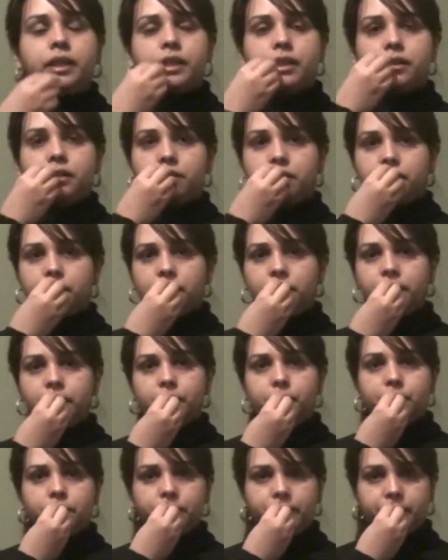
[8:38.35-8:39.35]
is the
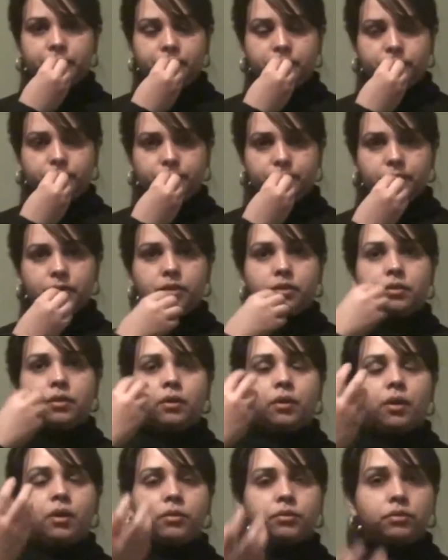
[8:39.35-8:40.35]
lip ring. You
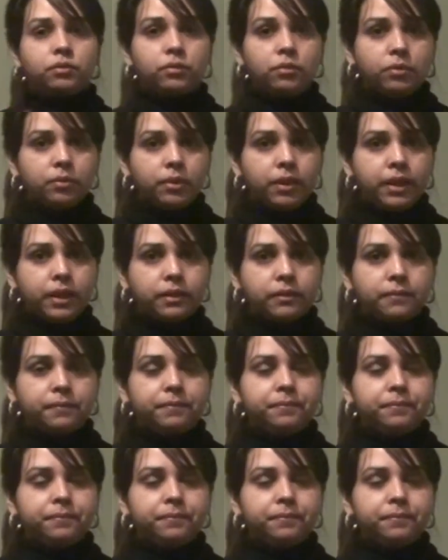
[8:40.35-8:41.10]
know how to do that?